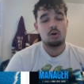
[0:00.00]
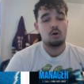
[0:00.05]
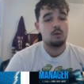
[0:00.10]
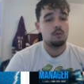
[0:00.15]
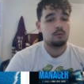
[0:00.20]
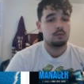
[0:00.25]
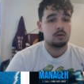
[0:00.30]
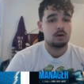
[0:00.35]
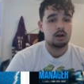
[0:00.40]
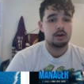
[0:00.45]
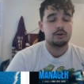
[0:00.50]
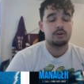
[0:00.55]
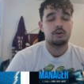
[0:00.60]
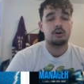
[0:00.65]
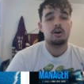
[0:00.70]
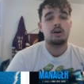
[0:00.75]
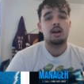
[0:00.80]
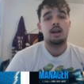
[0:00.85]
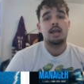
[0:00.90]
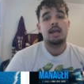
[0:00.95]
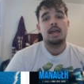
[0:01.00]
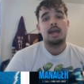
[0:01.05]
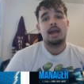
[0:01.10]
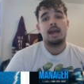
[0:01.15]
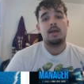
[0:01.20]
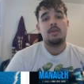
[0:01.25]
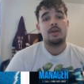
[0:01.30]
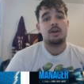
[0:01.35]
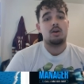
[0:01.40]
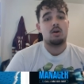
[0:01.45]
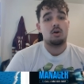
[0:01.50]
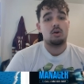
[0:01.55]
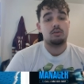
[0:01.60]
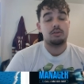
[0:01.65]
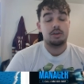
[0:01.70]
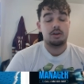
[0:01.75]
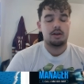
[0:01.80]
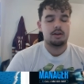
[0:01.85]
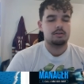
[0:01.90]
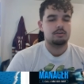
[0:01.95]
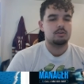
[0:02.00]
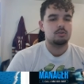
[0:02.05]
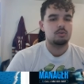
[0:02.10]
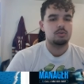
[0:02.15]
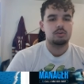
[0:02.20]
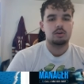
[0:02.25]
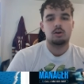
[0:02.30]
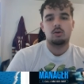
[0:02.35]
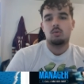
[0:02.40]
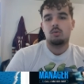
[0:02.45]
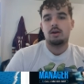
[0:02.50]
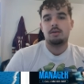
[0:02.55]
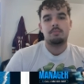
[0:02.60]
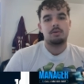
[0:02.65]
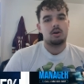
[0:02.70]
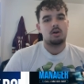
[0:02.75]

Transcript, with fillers: over under, and then all you know and who's gonna win, but